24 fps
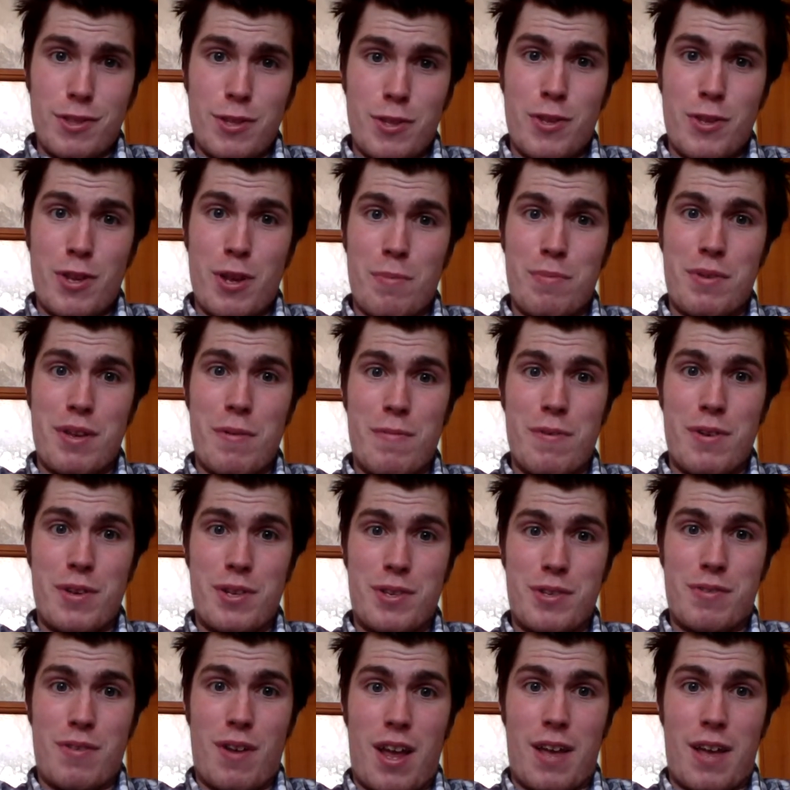top 10 worst
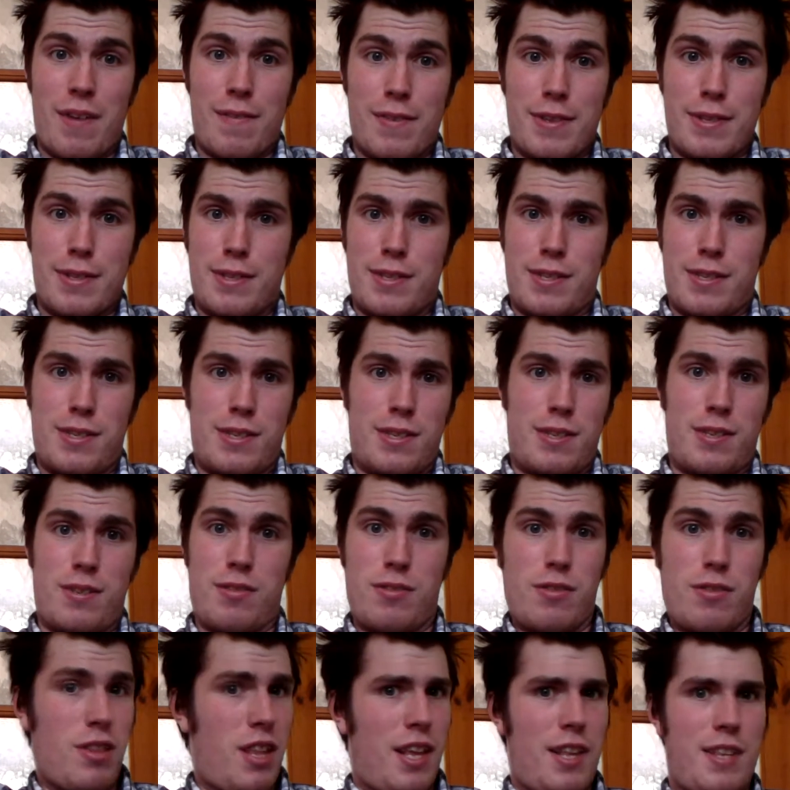drivers,
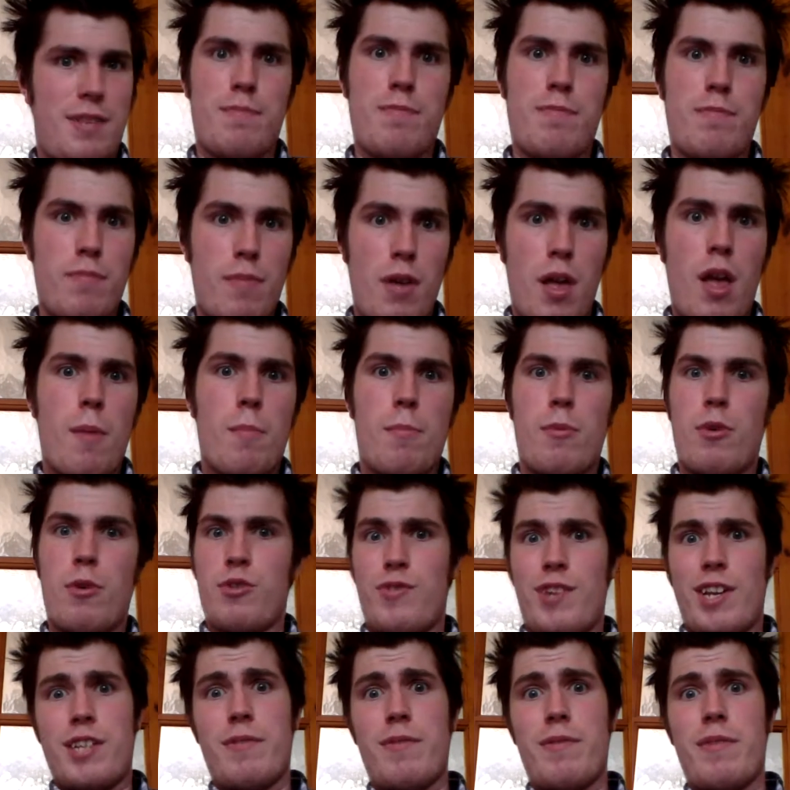
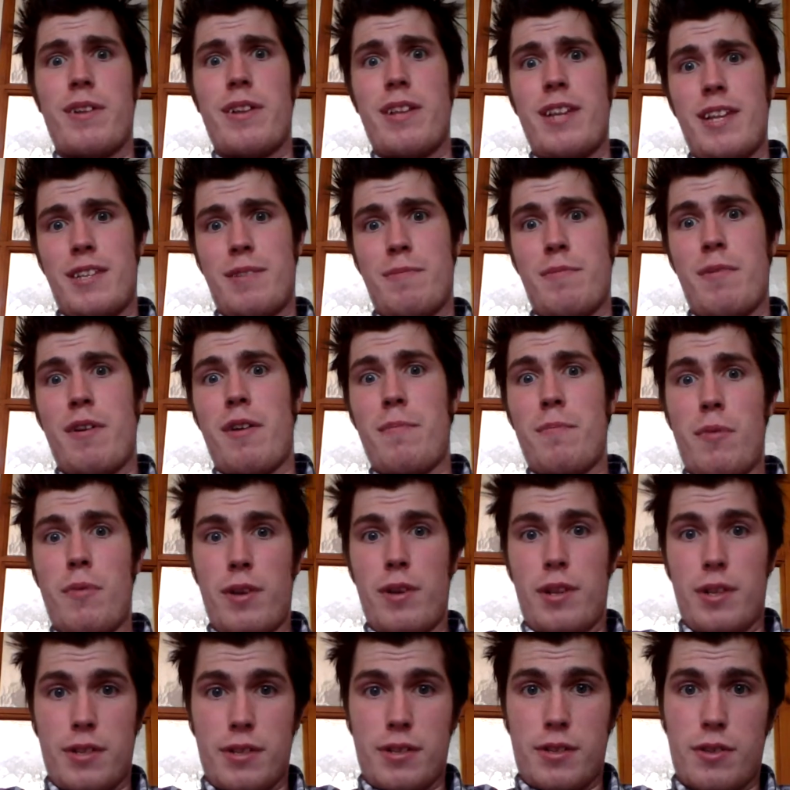most races with the least amount of
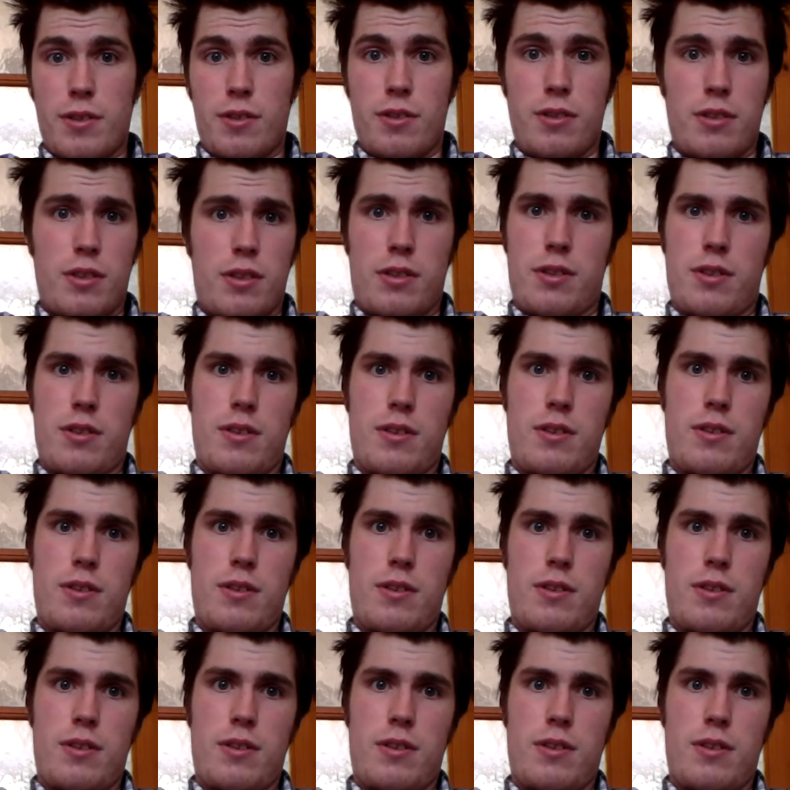points, because